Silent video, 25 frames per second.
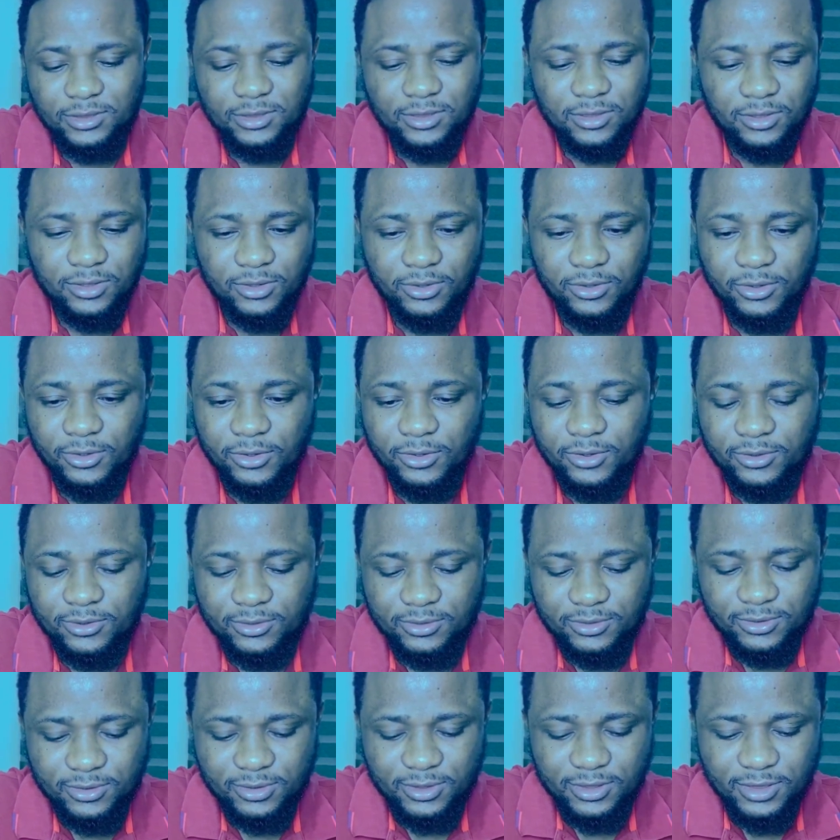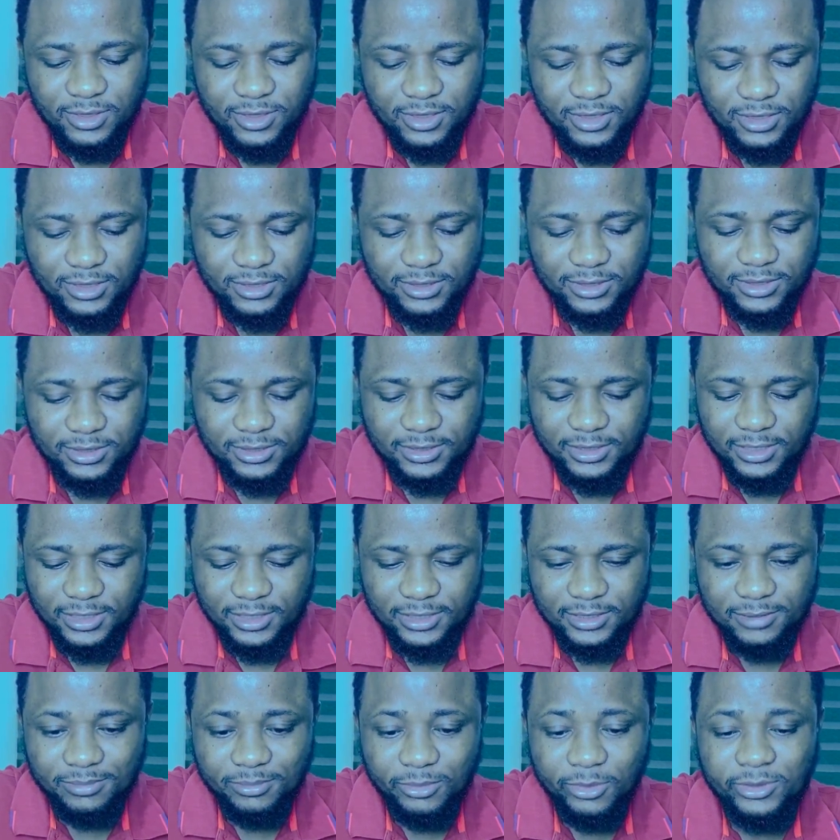Oyo, it's his
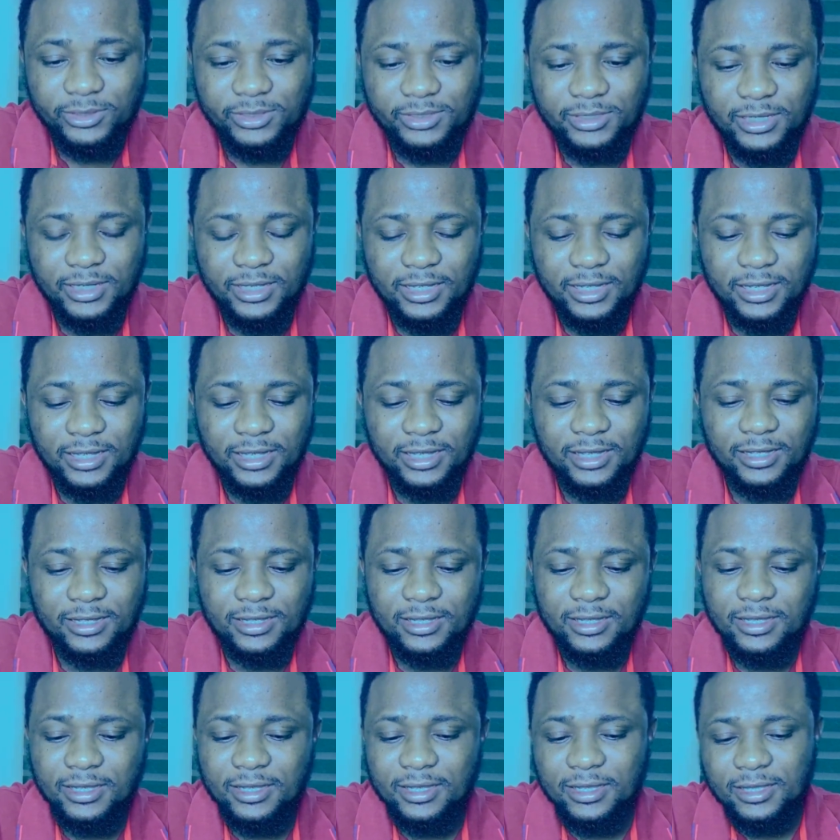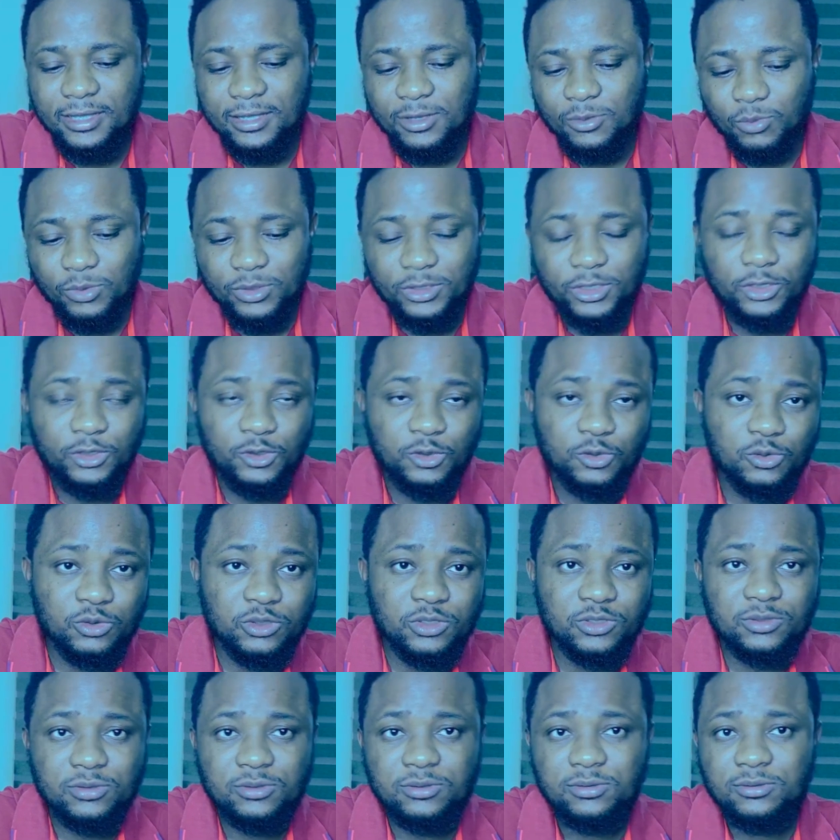case. But with the
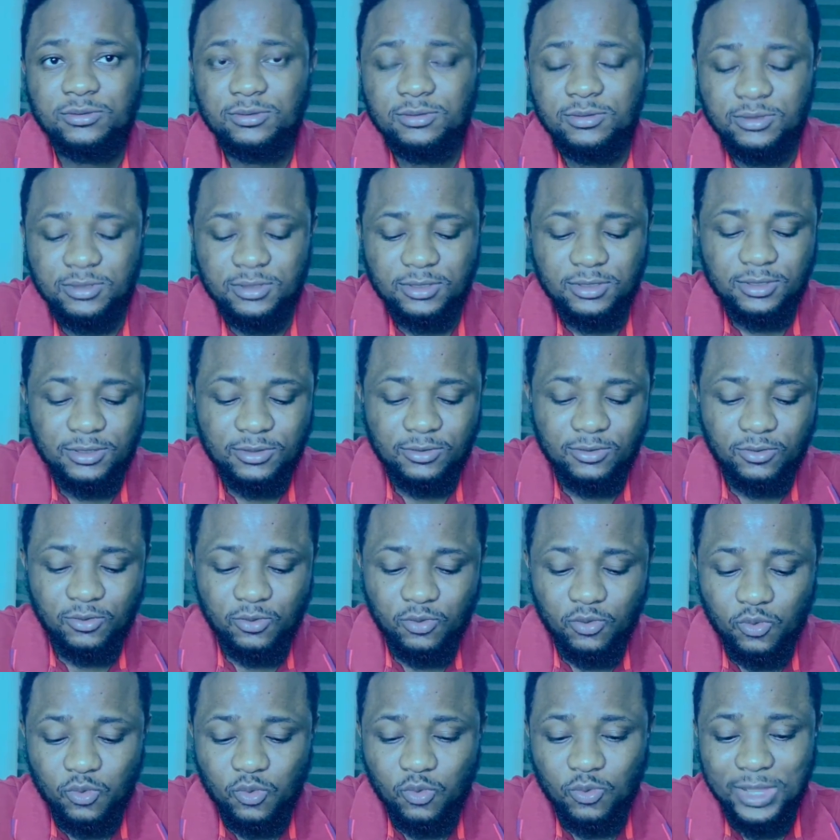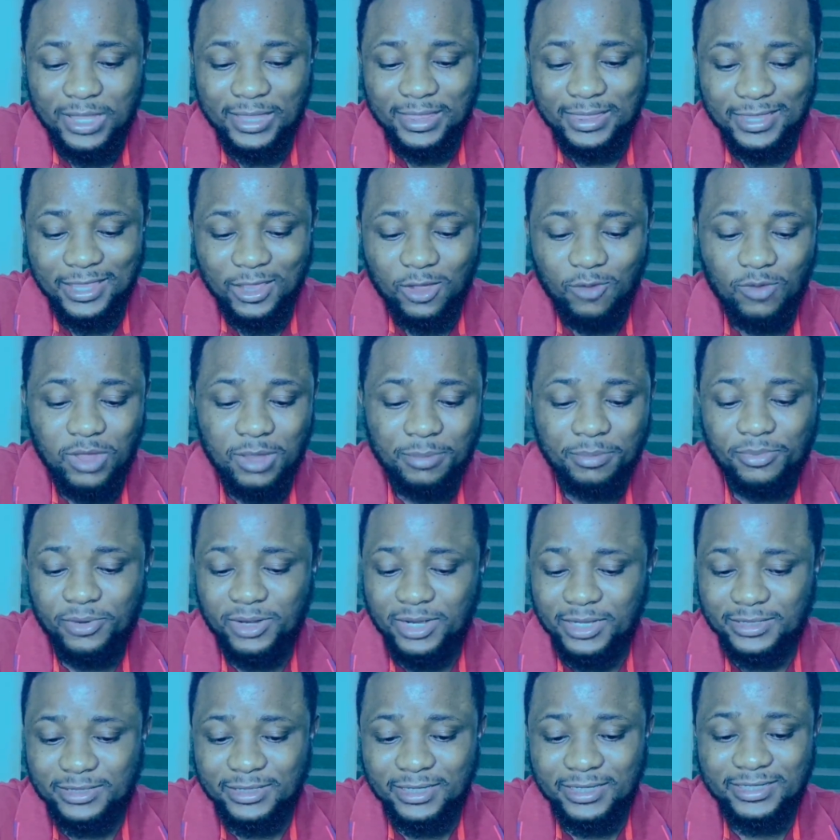youth who were there, were
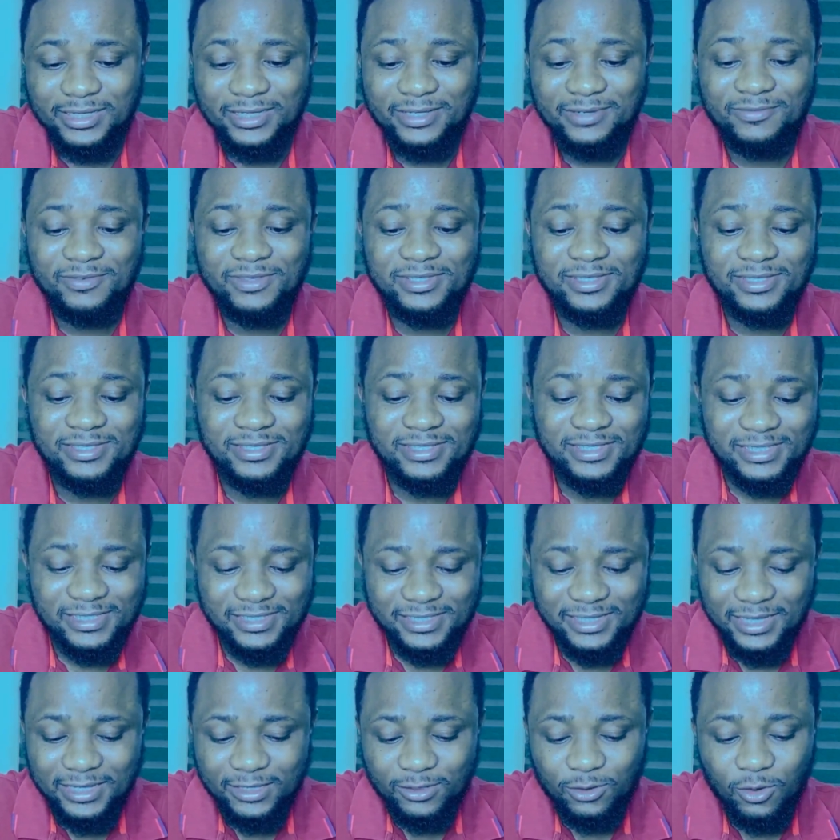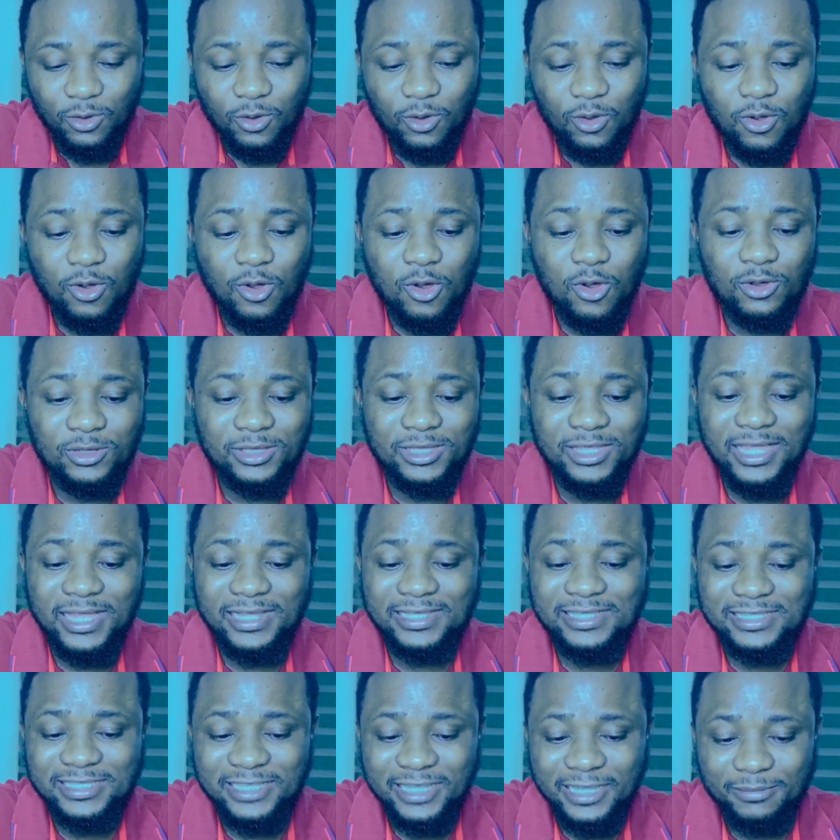present, they resisted all the
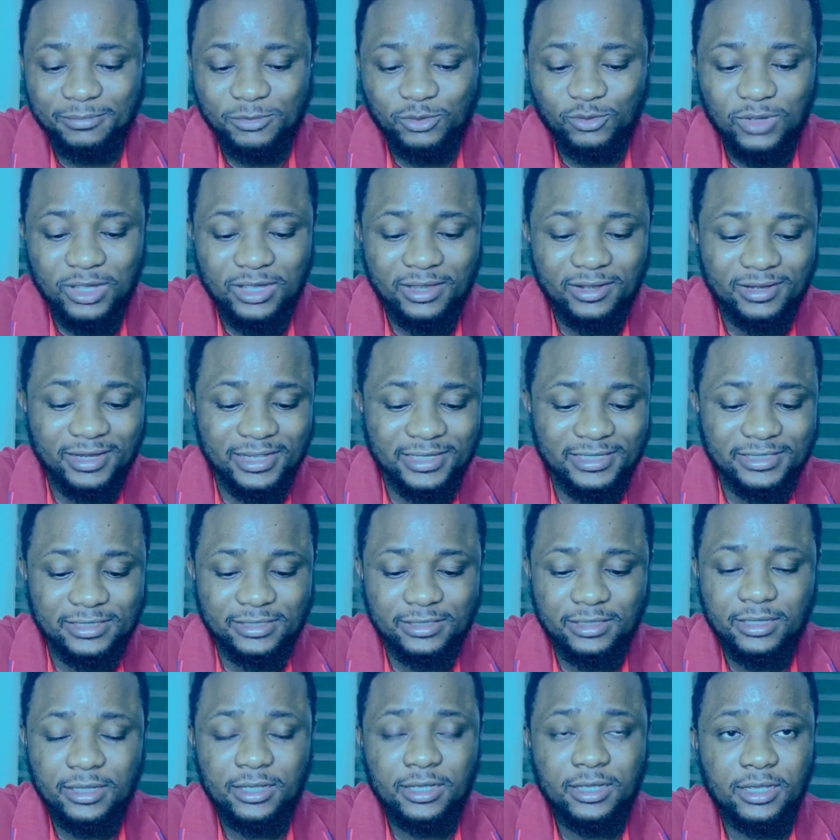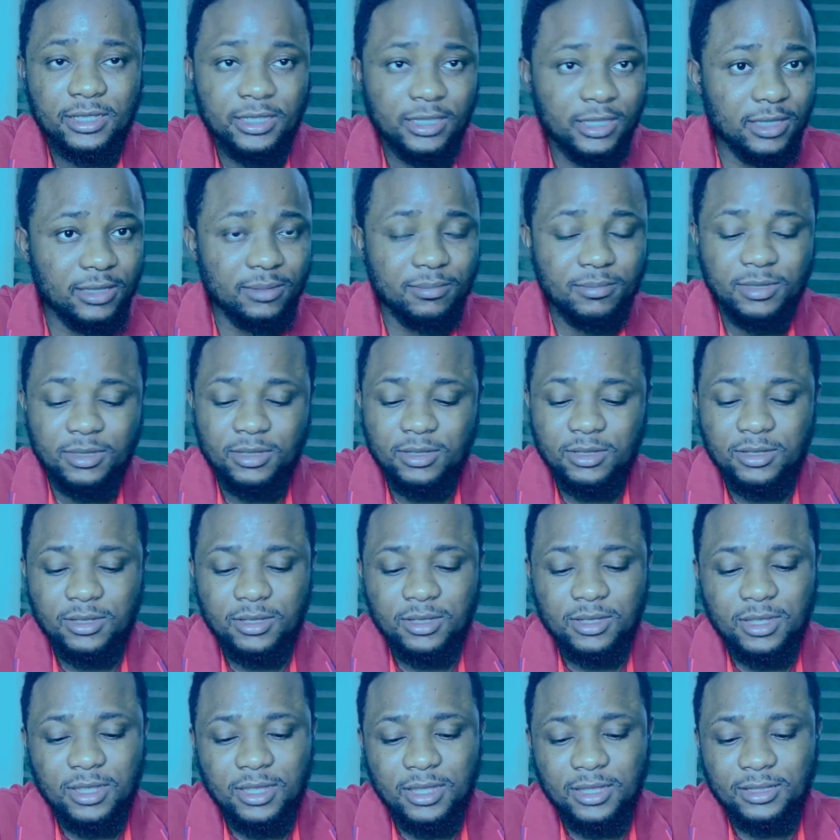attempt to arrest him.
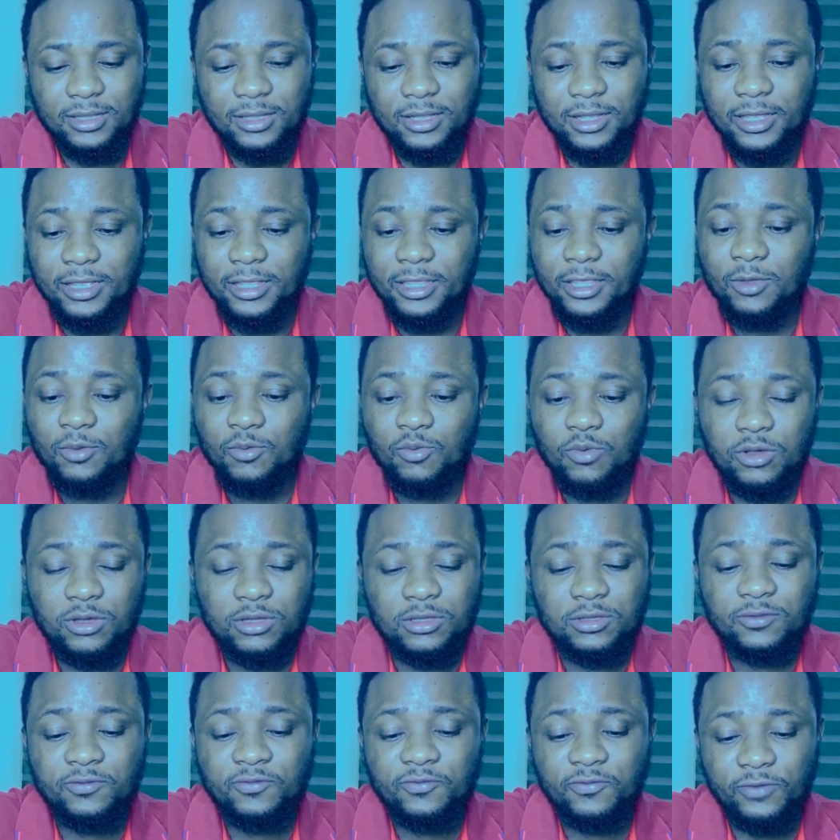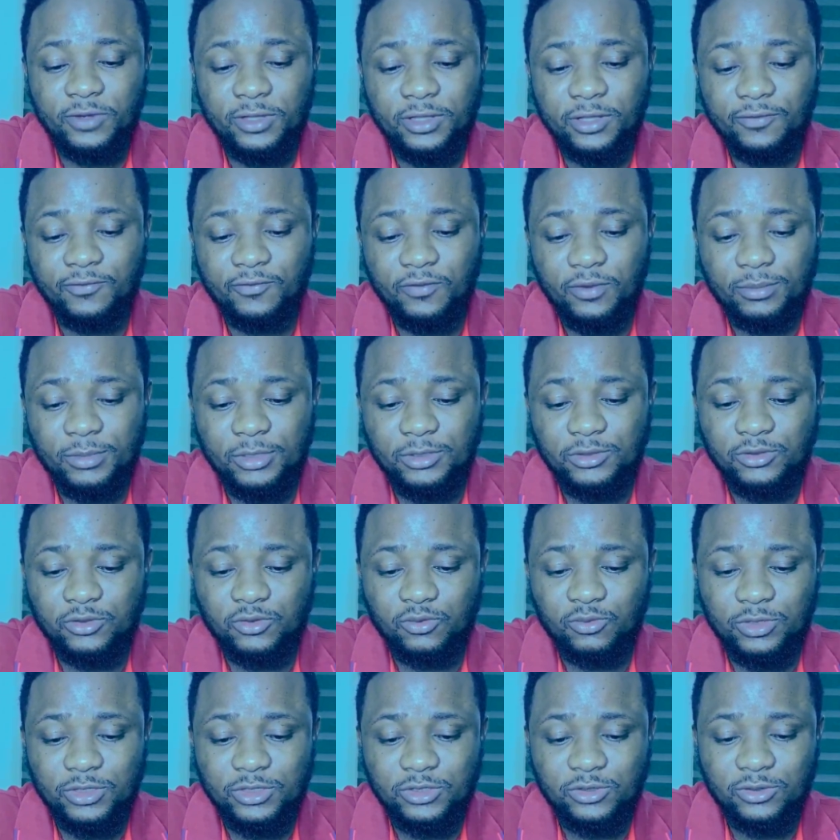And he walked freely from the
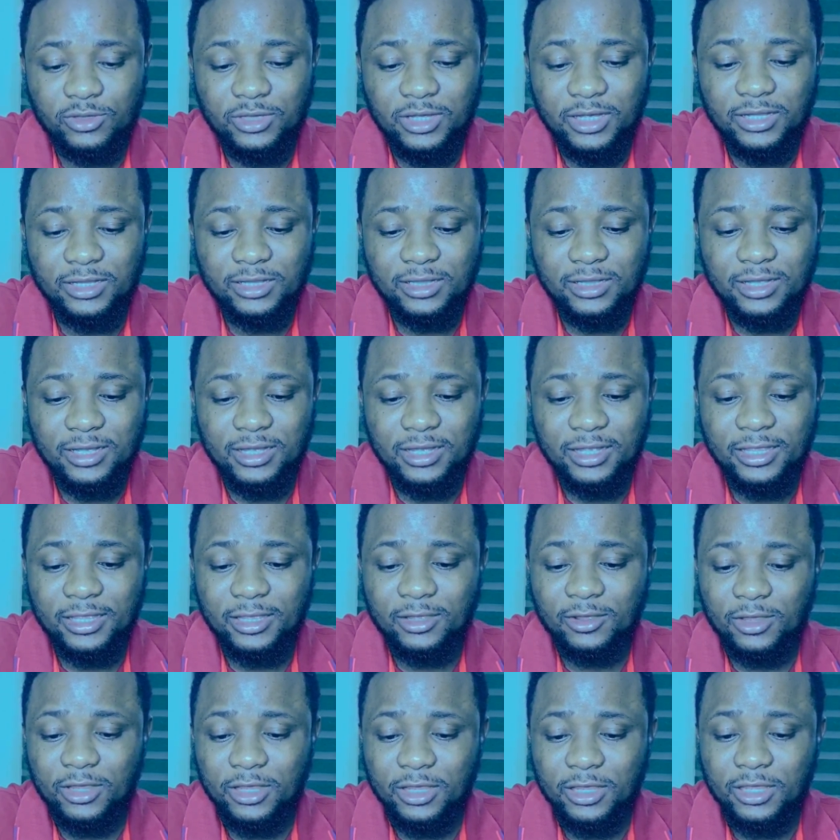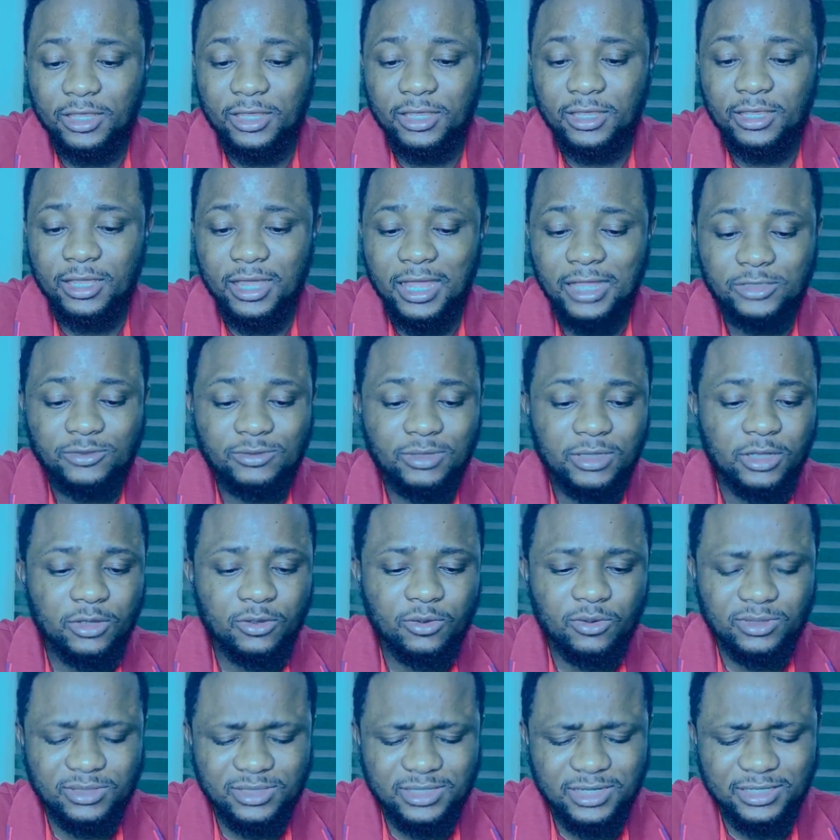situation. And he actually
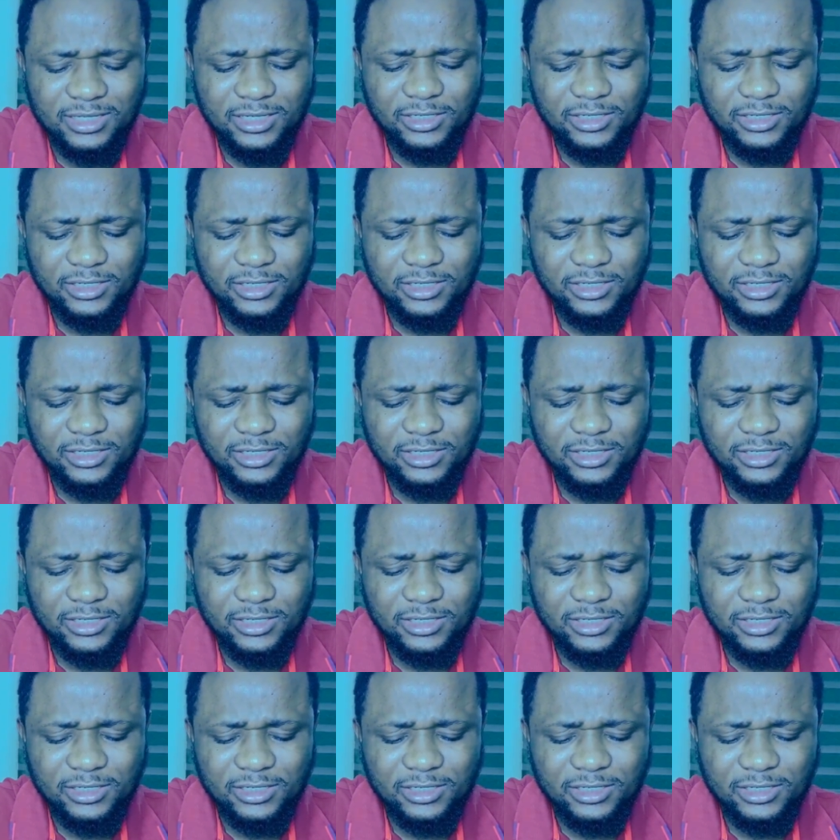contacted